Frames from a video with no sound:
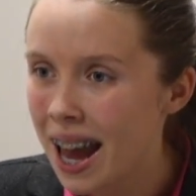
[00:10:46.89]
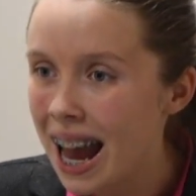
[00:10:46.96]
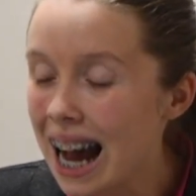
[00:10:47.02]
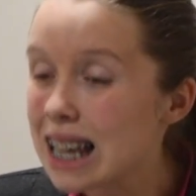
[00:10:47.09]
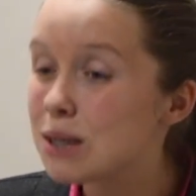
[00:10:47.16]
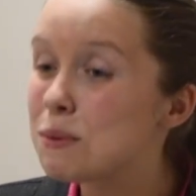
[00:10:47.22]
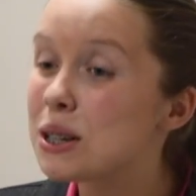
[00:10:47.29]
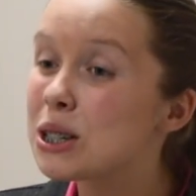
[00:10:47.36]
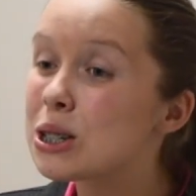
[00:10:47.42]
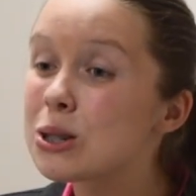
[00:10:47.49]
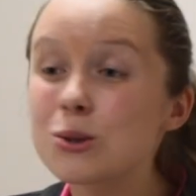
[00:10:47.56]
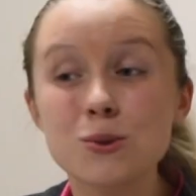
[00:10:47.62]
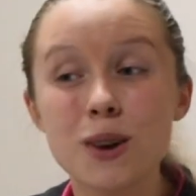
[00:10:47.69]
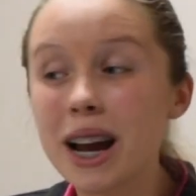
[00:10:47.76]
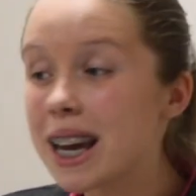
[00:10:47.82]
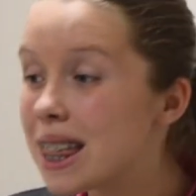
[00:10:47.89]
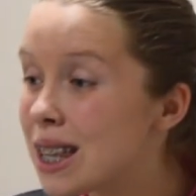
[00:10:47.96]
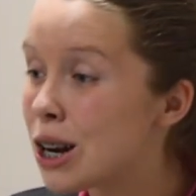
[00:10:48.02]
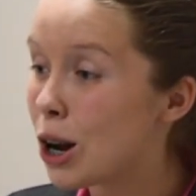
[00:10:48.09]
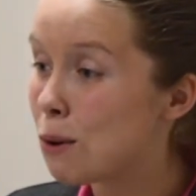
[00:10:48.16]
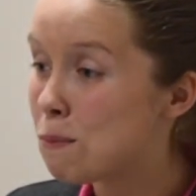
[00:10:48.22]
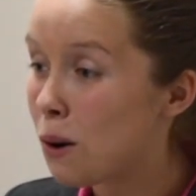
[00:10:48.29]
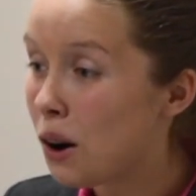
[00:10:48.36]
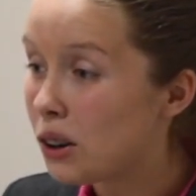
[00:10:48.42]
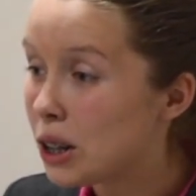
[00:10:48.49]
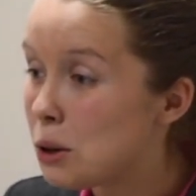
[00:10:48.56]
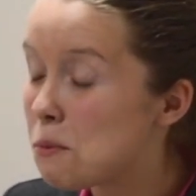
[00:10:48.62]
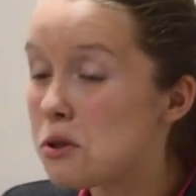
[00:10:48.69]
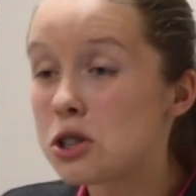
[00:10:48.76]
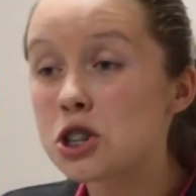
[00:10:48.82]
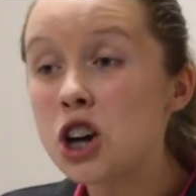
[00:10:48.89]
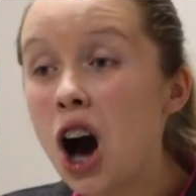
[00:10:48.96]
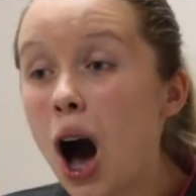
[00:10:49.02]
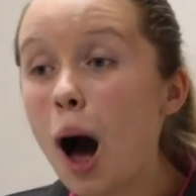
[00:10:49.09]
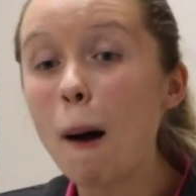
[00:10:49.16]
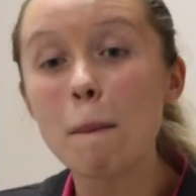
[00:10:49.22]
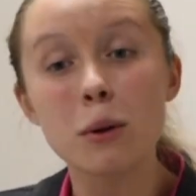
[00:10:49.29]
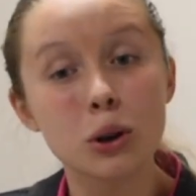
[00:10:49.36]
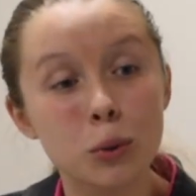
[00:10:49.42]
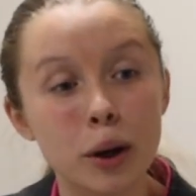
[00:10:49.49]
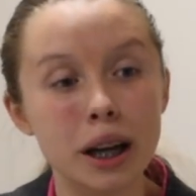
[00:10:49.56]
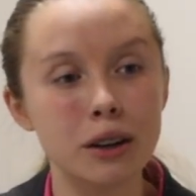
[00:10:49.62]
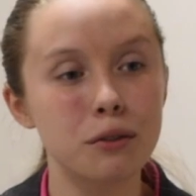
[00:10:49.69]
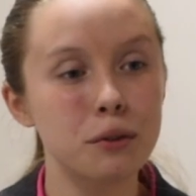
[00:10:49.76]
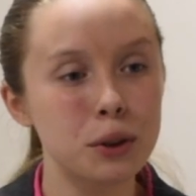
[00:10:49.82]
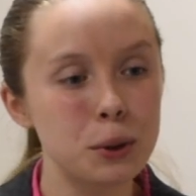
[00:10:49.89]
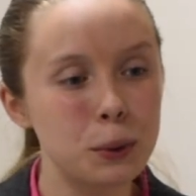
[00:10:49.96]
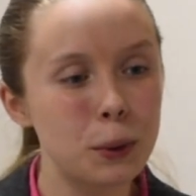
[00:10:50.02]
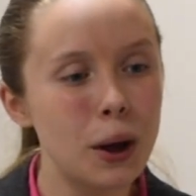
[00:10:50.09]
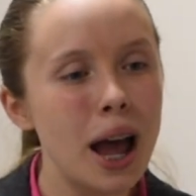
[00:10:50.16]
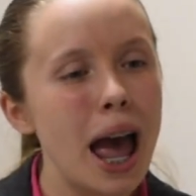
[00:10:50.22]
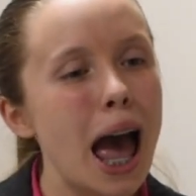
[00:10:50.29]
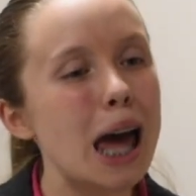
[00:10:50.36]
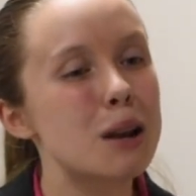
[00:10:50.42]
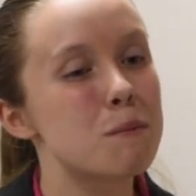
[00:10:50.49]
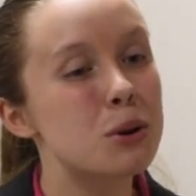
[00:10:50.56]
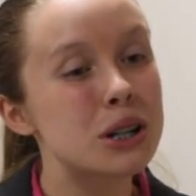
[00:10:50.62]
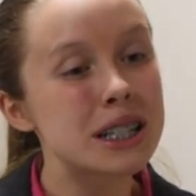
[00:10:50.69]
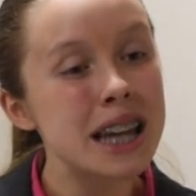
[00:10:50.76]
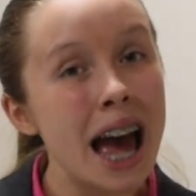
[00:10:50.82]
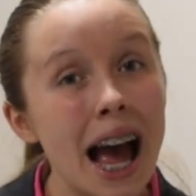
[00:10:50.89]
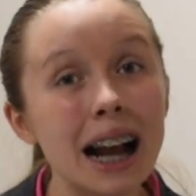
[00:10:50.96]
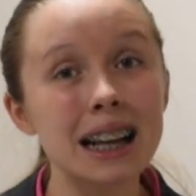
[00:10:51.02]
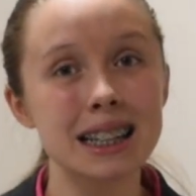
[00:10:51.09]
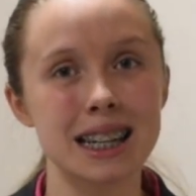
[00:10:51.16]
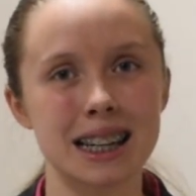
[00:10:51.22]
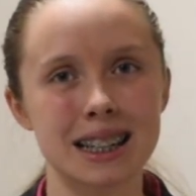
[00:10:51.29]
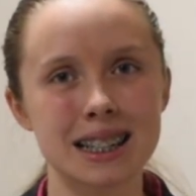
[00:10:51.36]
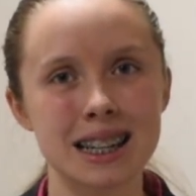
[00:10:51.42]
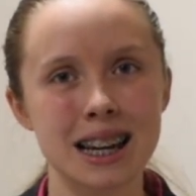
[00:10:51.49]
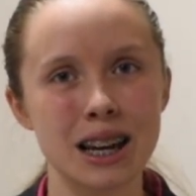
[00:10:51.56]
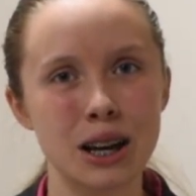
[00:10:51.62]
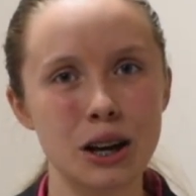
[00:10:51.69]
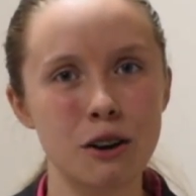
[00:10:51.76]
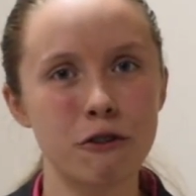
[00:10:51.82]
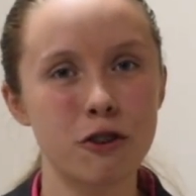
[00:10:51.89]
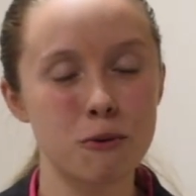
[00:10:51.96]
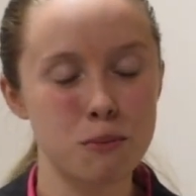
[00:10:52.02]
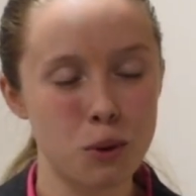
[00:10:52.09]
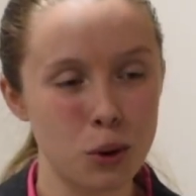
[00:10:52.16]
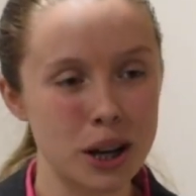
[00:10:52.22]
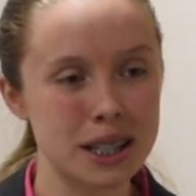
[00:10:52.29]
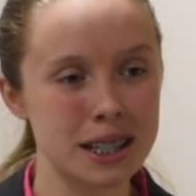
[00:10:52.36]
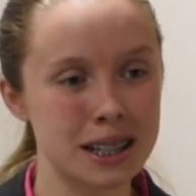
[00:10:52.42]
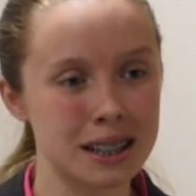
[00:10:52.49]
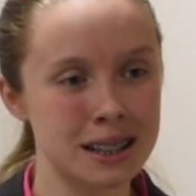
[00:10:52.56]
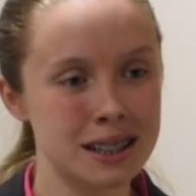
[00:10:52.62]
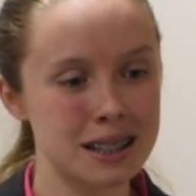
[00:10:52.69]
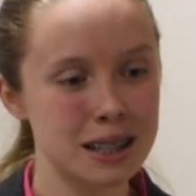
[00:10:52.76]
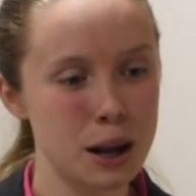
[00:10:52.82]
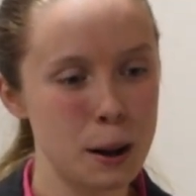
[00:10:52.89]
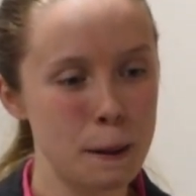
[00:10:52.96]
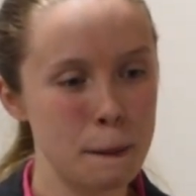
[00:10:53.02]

as we strengthen our body with top-grade fuel and protect it from poisons.